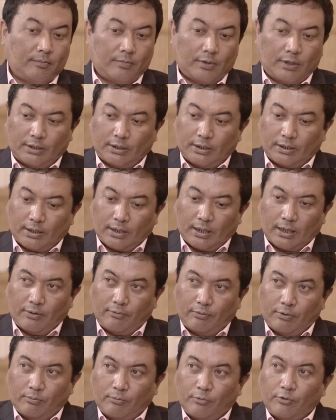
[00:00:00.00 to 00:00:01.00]
I said, I
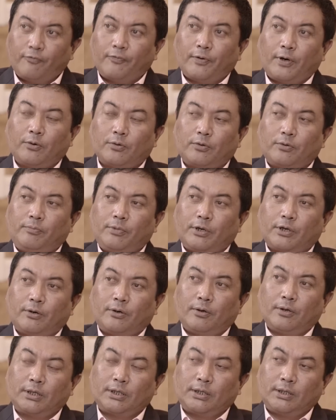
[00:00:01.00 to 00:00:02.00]
will move out
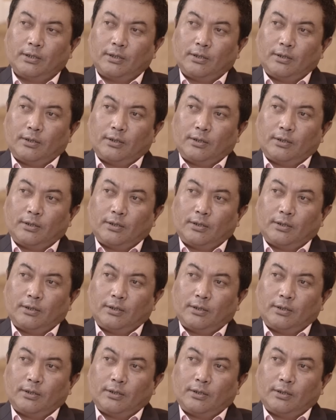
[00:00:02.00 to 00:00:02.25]
because